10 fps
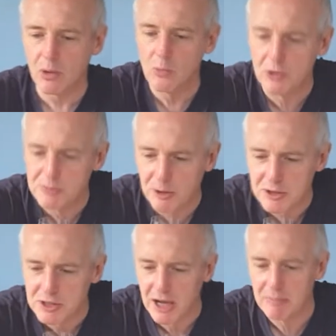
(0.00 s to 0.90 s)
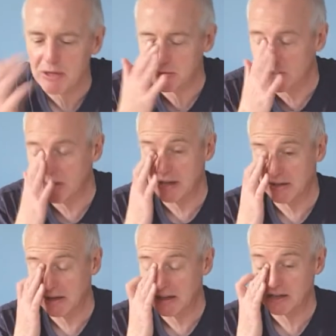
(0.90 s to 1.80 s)
Once upon a time, this, were the,
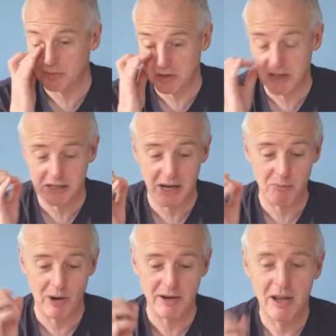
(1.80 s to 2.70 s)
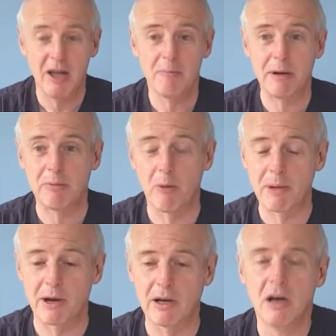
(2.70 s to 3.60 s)
this was the time when people would be
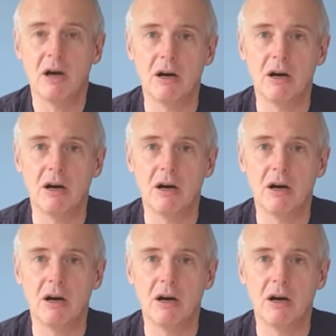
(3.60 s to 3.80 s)
going,